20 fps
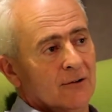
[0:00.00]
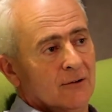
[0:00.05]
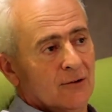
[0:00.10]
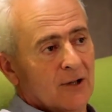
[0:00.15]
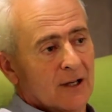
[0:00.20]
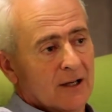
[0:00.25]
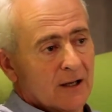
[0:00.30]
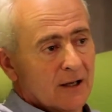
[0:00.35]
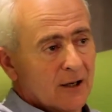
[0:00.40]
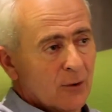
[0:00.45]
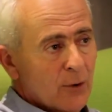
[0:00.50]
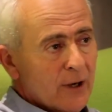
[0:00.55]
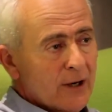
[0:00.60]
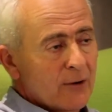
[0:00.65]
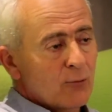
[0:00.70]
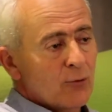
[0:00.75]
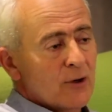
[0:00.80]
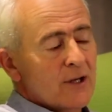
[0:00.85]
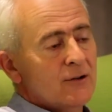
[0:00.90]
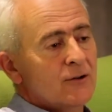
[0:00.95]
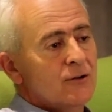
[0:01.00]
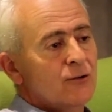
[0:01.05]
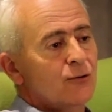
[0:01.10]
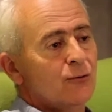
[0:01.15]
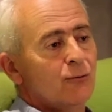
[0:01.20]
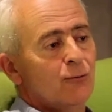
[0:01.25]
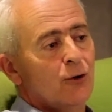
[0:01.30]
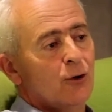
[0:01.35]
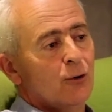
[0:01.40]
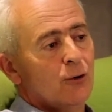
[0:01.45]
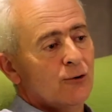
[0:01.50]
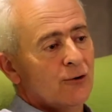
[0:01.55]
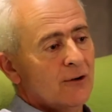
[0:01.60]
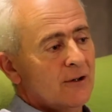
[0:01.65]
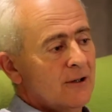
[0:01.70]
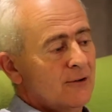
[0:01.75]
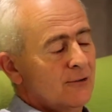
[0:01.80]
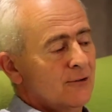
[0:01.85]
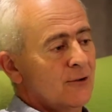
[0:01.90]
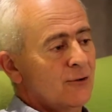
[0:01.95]
taking away readers and viewers and
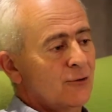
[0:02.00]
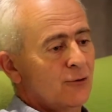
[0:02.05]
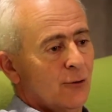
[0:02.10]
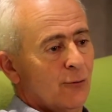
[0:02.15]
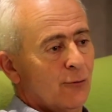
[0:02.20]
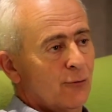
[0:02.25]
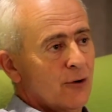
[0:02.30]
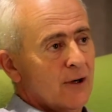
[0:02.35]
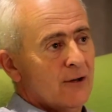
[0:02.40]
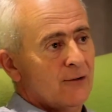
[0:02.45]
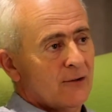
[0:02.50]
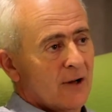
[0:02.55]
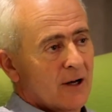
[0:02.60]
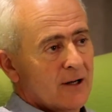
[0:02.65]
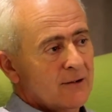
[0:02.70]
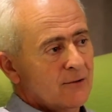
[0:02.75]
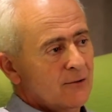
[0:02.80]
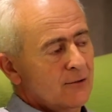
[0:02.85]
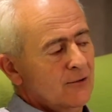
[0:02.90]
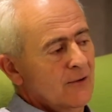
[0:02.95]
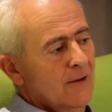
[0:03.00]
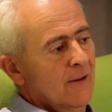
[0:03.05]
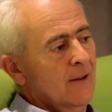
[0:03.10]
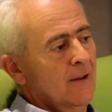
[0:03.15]
listeners to free sites,